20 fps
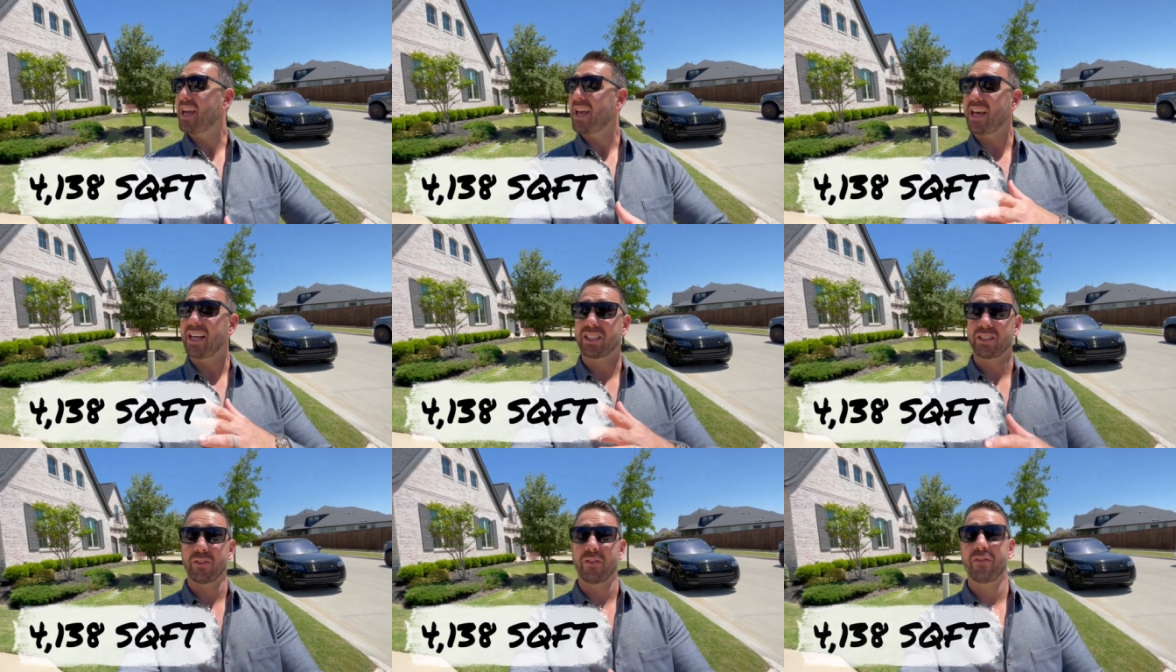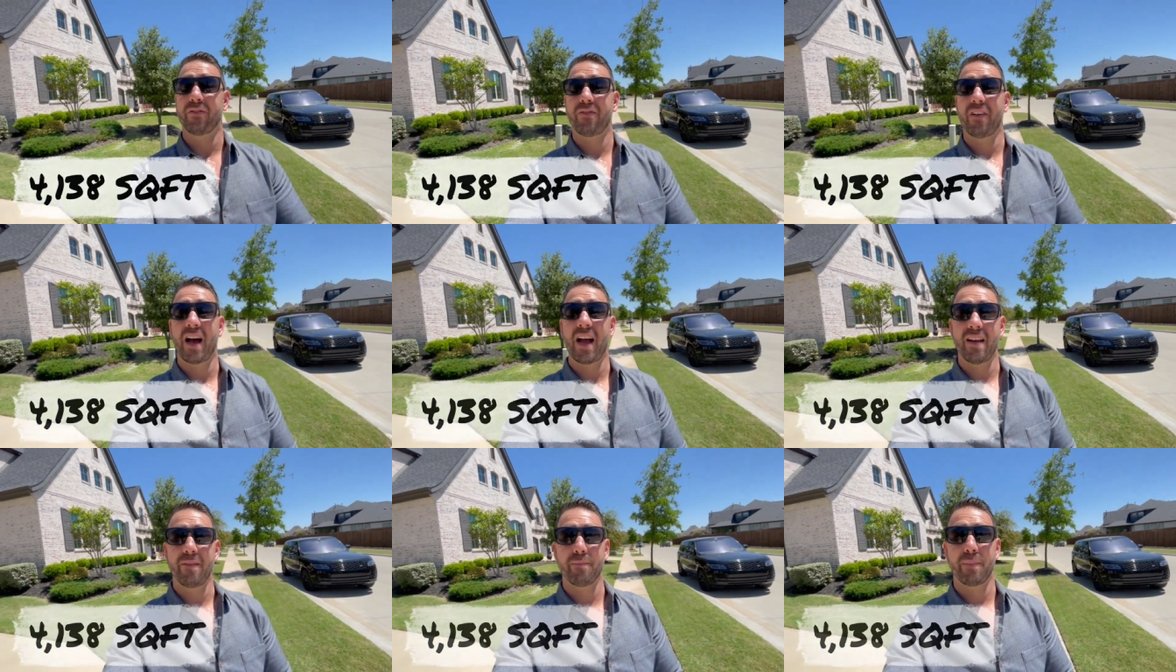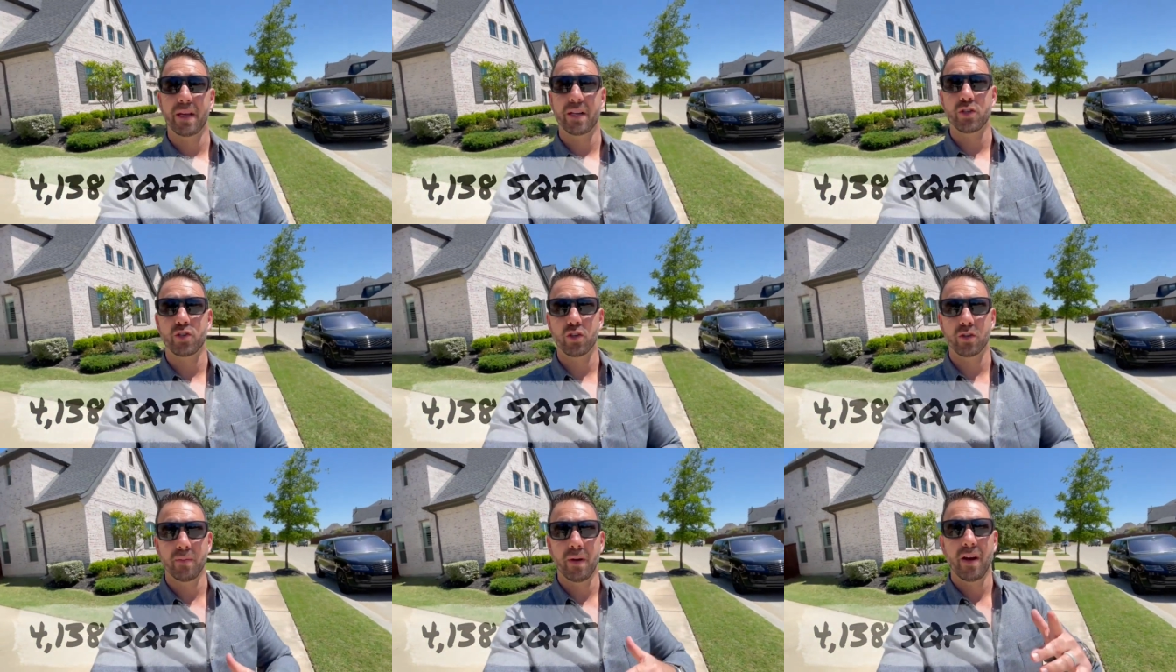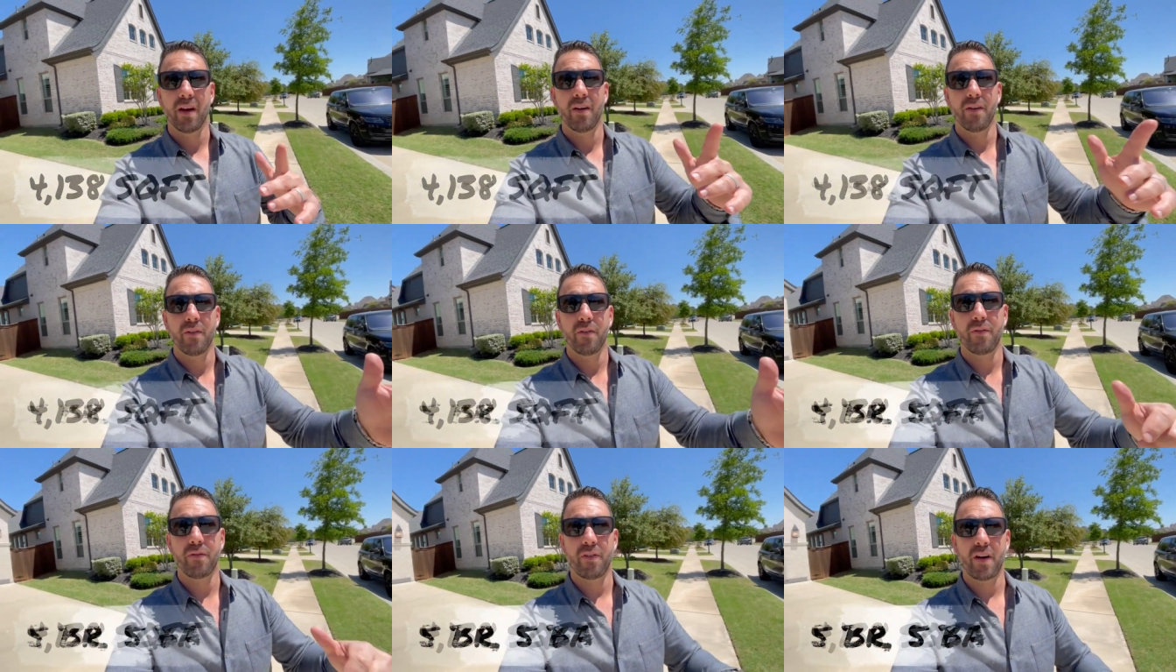It's a 5-bedroom,
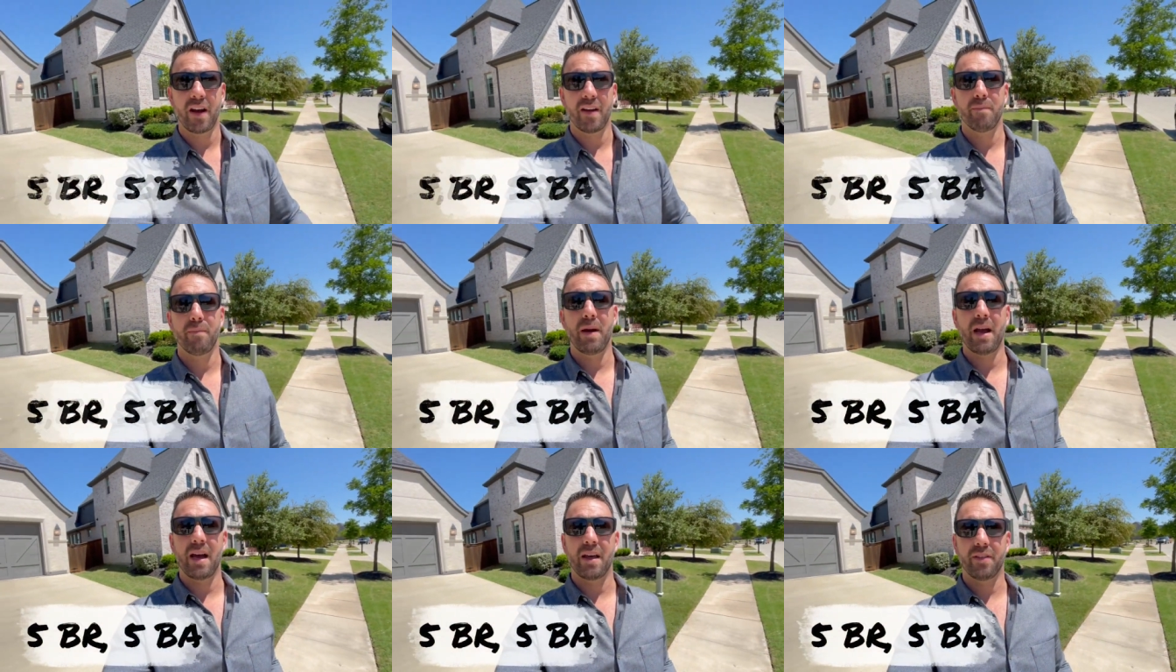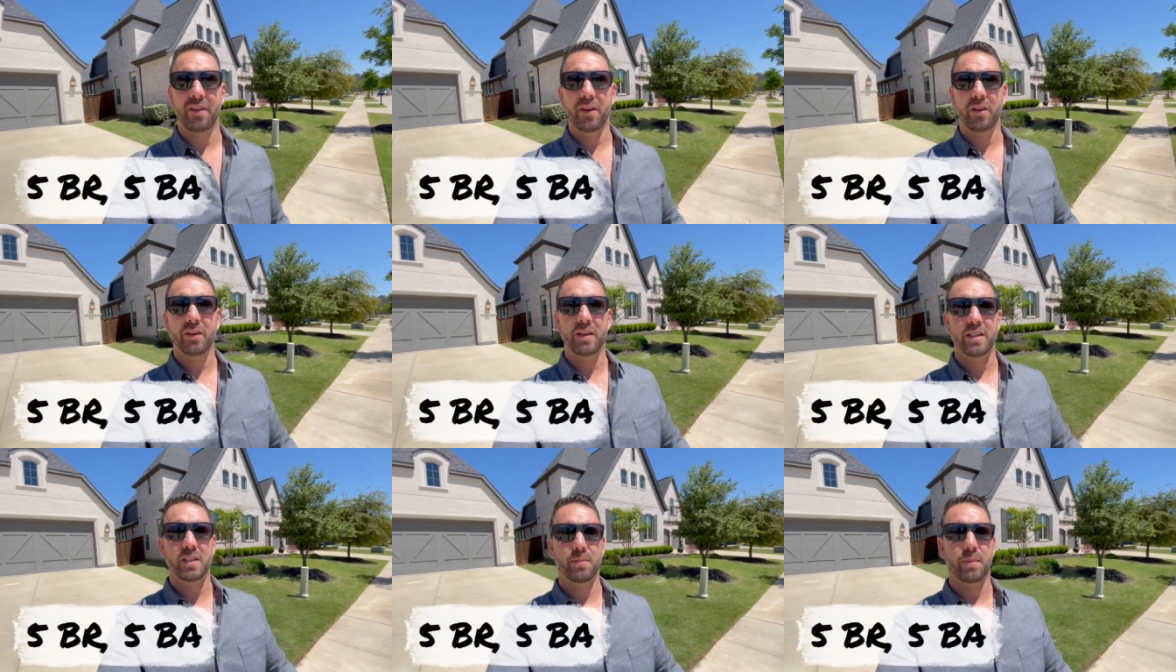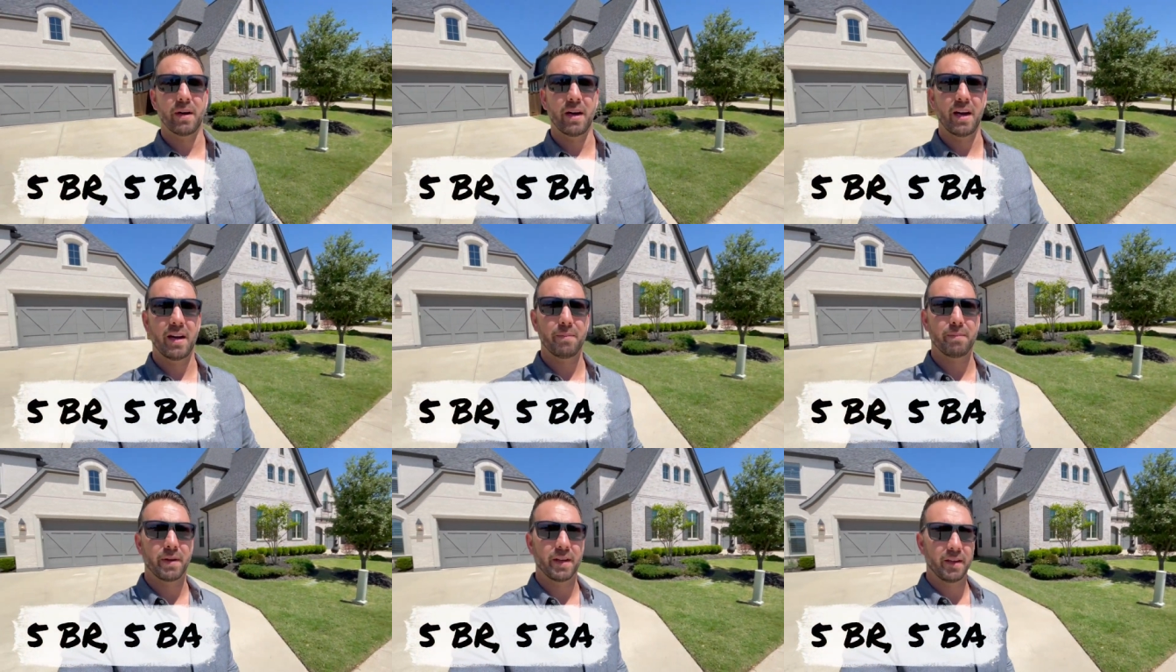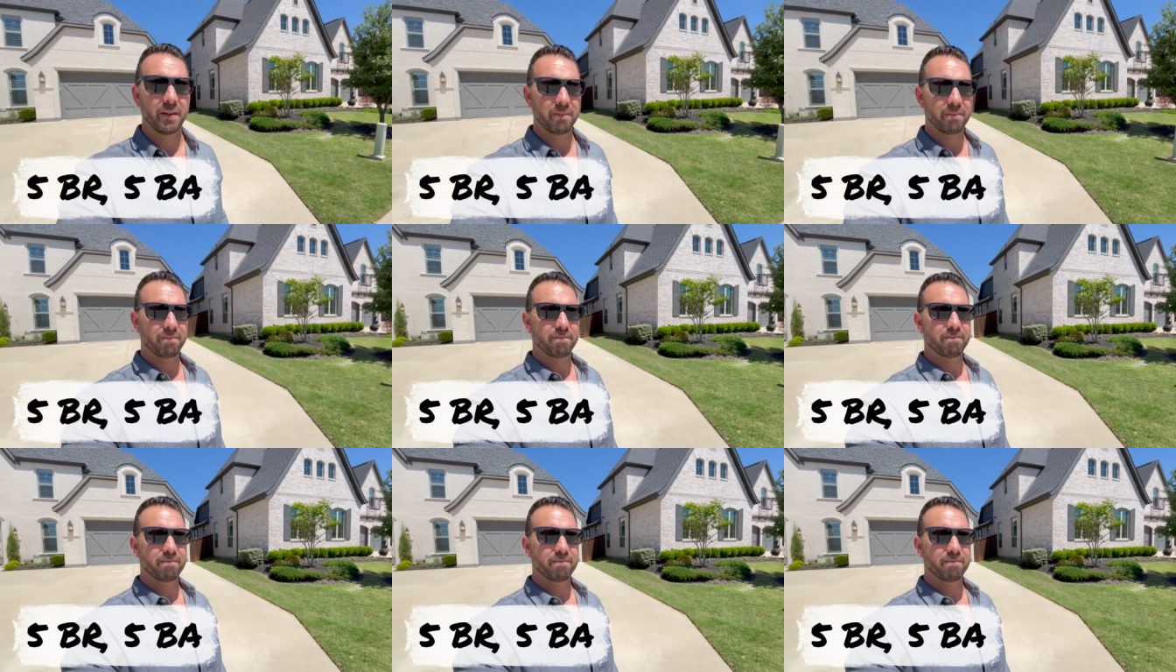5-bath. Here it is behind me.